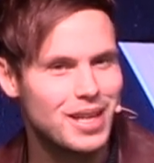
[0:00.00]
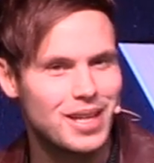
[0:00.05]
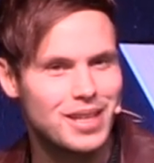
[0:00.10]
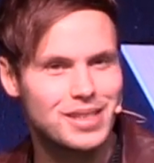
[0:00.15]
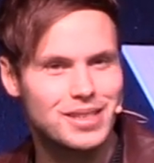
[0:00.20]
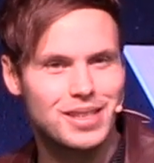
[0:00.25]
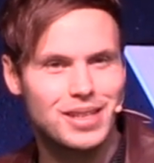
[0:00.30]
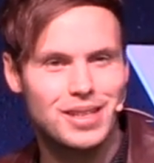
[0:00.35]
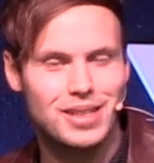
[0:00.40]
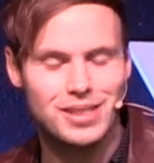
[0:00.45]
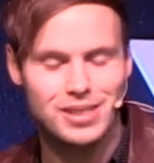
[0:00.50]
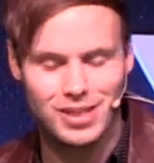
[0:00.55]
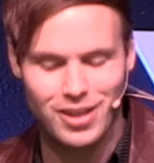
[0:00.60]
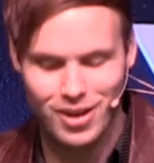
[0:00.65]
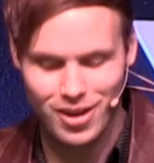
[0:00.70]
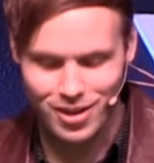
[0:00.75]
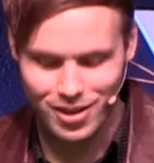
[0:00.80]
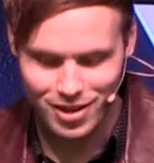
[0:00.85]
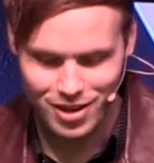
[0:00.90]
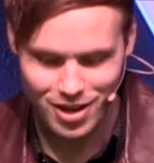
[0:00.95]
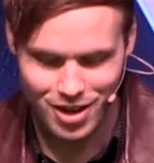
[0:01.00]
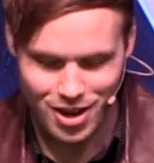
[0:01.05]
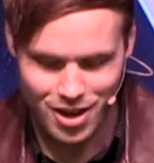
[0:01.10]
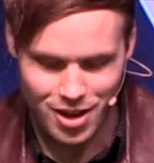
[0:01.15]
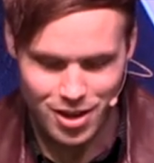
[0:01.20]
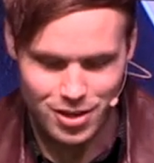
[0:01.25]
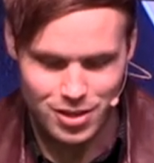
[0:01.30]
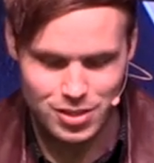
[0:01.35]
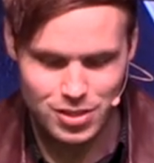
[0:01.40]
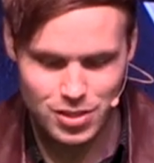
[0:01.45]
thinks in his heart,
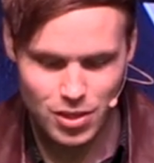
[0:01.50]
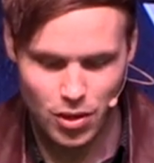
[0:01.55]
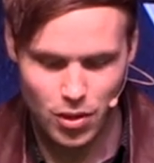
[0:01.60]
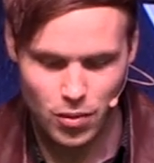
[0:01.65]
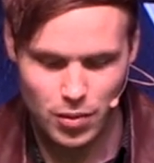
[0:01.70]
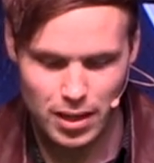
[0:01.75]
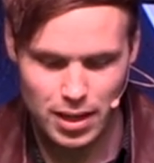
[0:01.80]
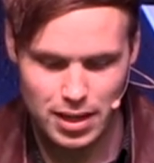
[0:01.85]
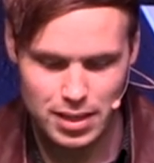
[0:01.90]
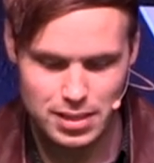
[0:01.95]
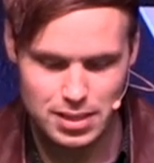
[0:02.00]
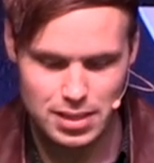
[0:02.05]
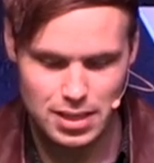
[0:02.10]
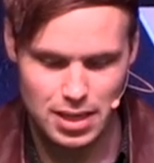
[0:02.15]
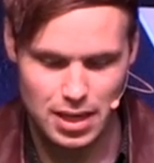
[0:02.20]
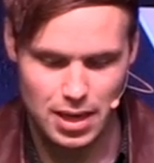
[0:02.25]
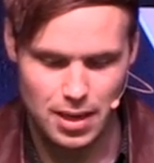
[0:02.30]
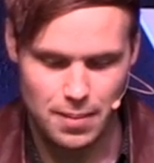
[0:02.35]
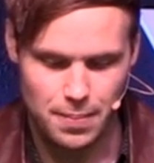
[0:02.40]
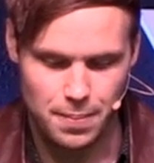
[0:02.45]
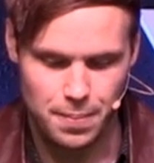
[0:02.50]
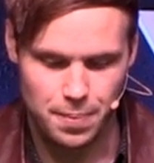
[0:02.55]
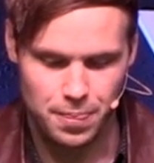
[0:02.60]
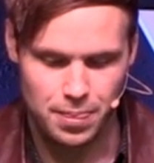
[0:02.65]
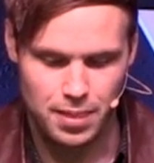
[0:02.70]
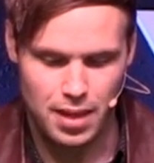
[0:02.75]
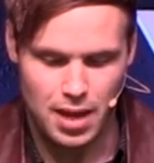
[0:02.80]
so is he.